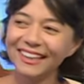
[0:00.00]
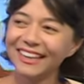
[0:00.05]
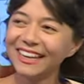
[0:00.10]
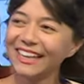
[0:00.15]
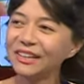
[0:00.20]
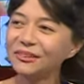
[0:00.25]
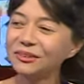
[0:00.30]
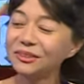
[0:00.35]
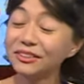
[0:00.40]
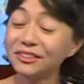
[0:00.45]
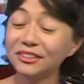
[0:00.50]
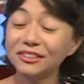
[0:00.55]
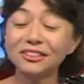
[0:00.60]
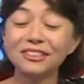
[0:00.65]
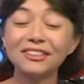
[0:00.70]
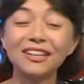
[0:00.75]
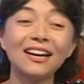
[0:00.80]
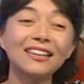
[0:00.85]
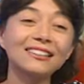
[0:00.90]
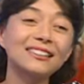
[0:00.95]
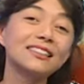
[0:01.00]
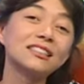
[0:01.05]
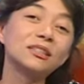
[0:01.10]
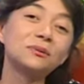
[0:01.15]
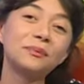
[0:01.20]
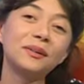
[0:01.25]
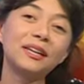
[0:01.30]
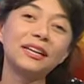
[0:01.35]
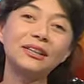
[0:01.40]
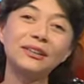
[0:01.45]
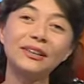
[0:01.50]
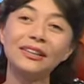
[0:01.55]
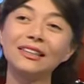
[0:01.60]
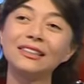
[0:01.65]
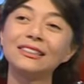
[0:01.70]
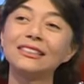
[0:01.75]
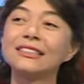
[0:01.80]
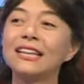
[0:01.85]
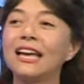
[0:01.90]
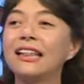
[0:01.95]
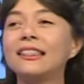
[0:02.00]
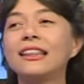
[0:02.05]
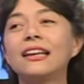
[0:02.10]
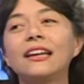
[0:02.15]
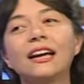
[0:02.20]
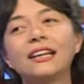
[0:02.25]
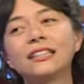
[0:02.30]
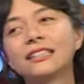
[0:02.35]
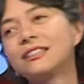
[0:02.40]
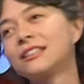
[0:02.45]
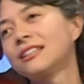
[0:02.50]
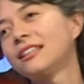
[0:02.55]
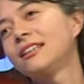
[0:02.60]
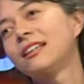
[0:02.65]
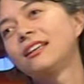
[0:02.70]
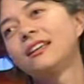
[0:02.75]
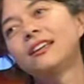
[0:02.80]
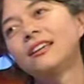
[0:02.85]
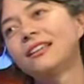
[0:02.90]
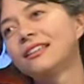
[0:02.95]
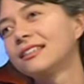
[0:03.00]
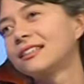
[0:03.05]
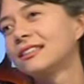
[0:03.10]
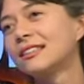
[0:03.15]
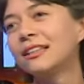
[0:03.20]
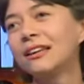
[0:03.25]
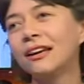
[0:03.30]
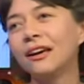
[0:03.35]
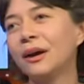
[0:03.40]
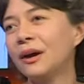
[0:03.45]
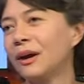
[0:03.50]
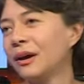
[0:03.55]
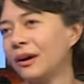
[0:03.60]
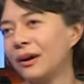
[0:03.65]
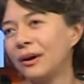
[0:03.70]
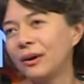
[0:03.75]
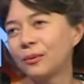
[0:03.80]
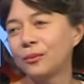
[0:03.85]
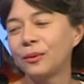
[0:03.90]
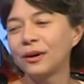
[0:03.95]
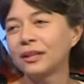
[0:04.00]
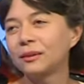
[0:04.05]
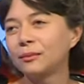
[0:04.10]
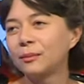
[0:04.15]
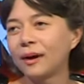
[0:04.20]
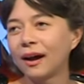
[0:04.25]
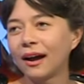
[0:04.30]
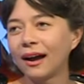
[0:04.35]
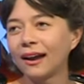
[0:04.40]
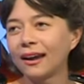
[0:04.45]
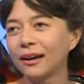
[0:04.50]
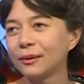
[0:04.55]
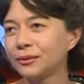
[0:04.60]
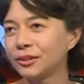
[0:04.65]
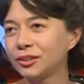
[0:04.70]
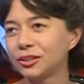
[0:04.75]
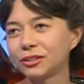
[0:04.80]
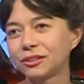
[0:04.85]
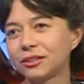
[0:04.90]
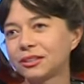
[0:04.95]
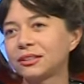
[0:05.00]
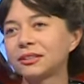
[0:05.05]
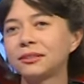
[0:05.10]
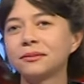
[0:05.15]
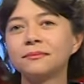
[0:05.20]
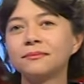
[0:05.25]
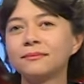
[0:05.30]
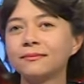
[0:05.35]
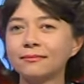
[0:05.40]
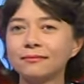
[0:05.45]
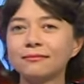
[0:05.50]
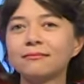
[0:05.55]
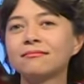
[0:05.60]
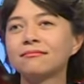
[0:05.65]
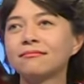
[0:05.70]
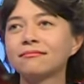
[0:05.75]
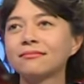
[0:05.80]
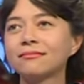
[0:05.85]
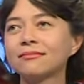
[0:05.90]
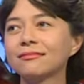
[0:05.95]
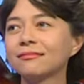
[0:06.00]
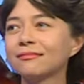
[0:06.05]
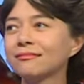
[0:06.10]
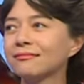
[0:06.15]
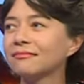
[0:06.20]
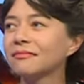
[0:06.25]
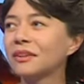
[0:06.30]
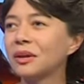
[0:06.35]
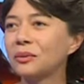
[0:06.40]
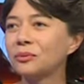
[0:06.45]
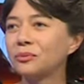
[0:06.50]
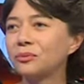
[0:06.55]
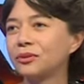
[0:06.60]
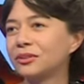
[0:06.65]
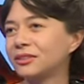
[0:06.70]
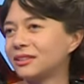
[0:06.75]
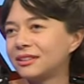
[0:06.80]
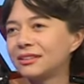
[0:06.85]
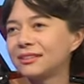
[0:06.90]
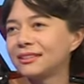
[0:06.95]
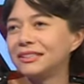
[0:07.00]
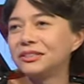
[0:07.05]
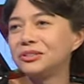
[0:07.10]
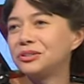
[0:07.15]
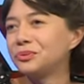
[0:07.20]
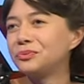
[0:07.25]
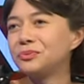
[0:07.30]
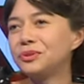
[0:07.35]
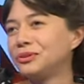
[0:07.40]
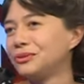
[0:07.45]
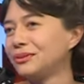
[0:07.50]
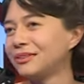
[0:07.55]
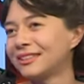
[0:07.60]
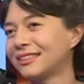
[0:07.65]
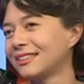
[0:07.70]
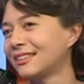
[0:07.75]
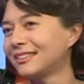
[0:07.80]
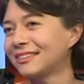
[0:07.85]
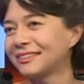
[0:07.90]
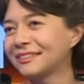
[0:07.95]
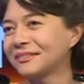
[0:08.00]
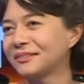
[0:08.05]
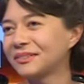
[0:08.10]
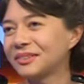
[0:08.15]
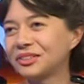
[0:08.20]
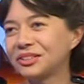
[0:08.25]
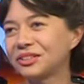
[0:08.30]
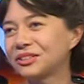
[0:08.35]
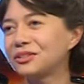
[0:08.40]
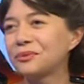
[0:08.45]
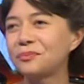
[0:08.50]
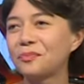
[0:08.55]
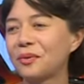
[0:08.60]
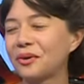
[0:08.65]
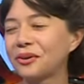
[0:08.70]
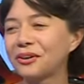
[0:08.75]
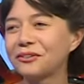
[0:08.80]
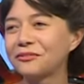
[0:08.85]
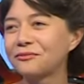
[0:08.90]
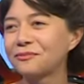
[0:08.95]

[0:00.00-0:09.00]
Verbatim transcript: It was such a nice experience, and then as the years went by, we just was into music, just a part of